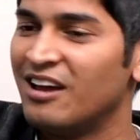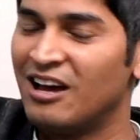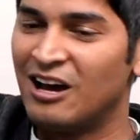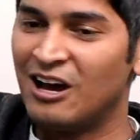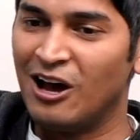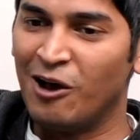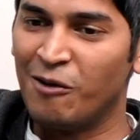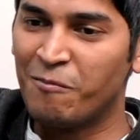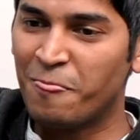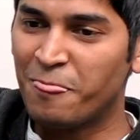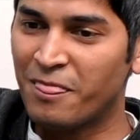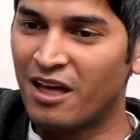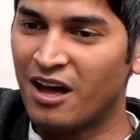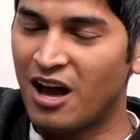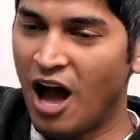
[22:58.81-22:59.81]
Out
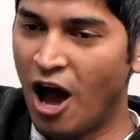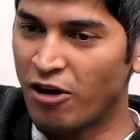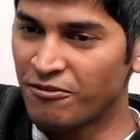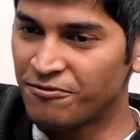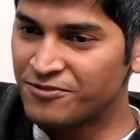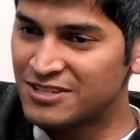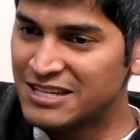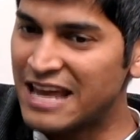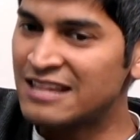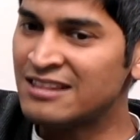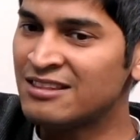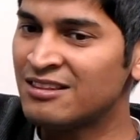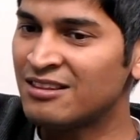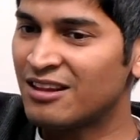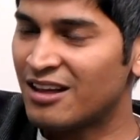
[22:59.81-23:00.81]
of
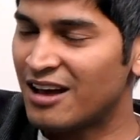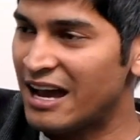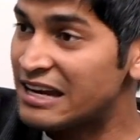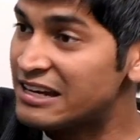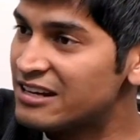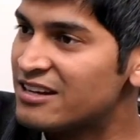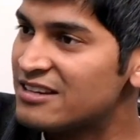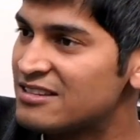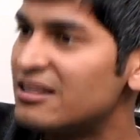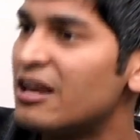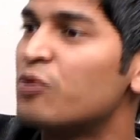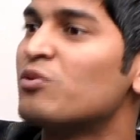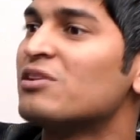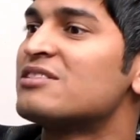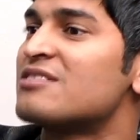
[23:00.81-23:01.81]
10 ideas that
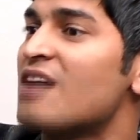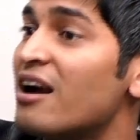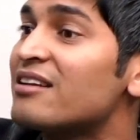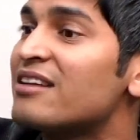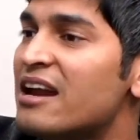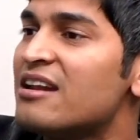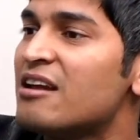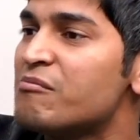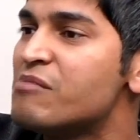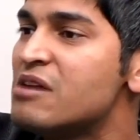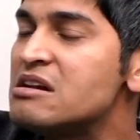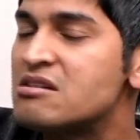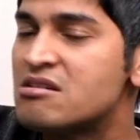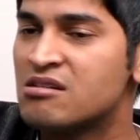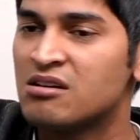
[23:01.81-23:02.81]
will start getting
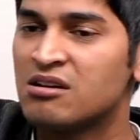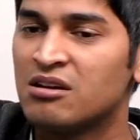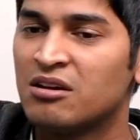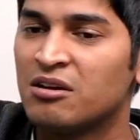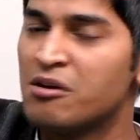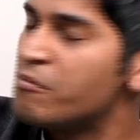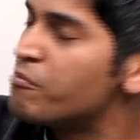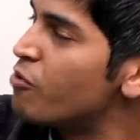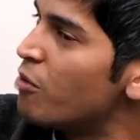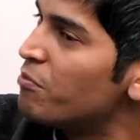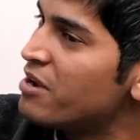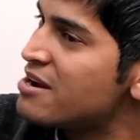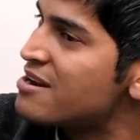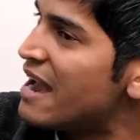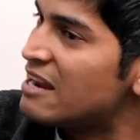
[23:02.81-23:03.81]
built, probably
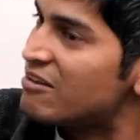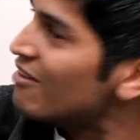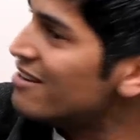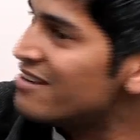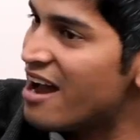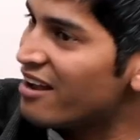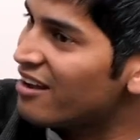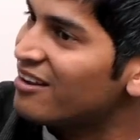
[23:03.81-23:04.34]
9 will die.